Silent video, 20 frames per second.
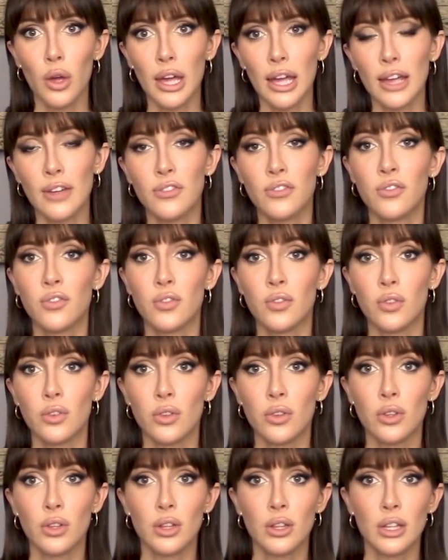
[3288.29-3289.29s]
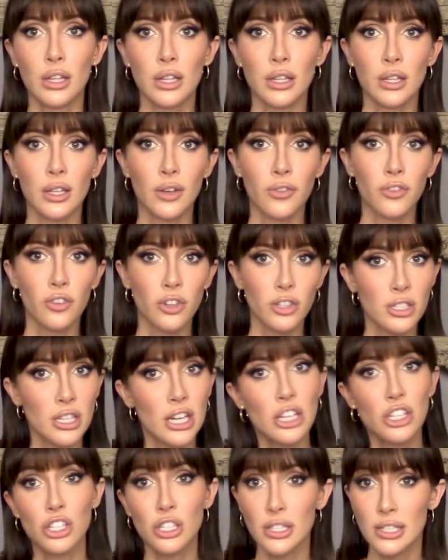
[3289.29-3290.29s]
if a
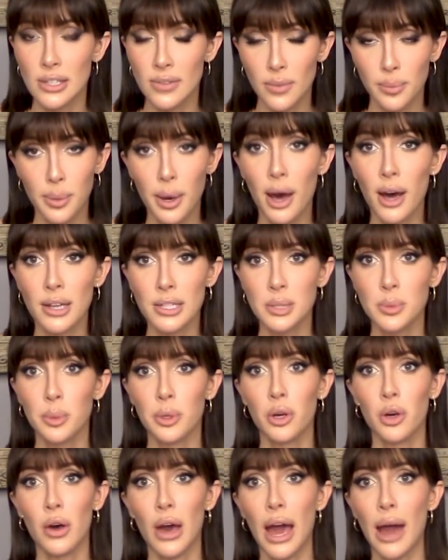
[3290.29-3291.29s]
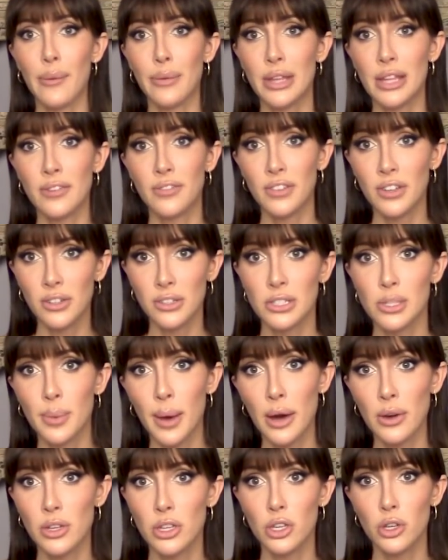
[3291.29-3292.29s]
flirtation is even possible, how he feels
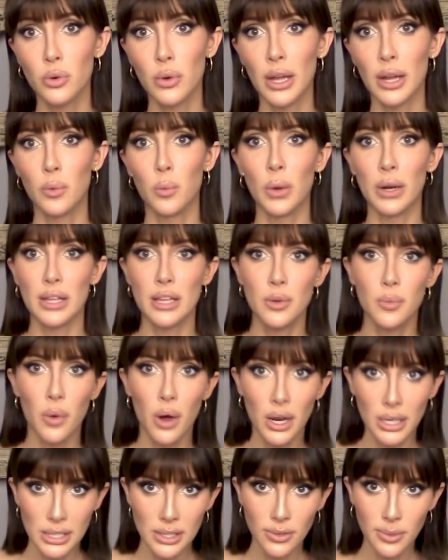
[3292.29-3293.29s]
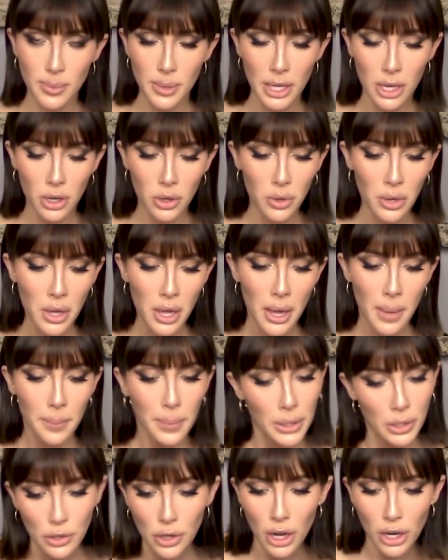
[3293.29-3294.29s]
about you, and what he wants from you.
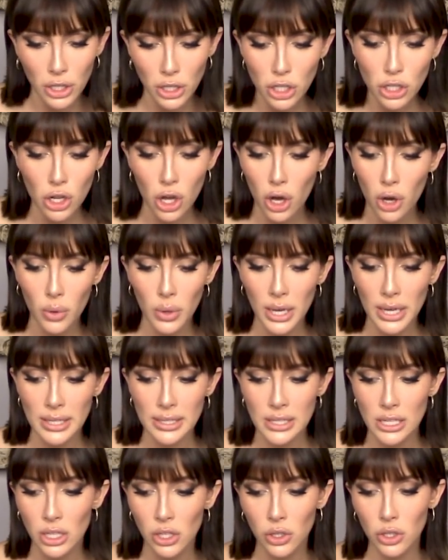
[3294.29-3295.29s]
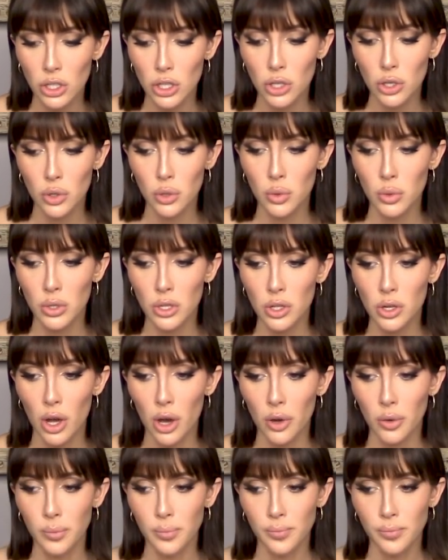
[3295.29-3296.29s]
But you're not going to know until you, you
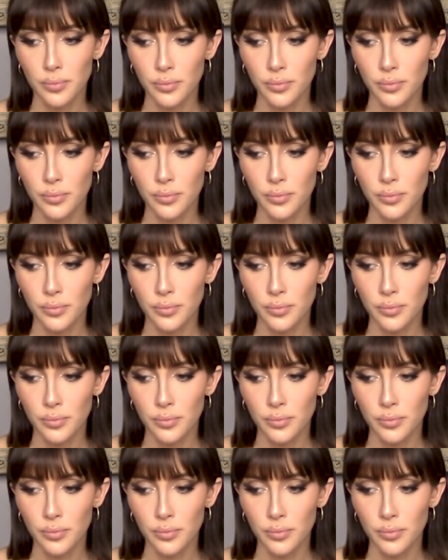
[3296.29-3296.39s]
know,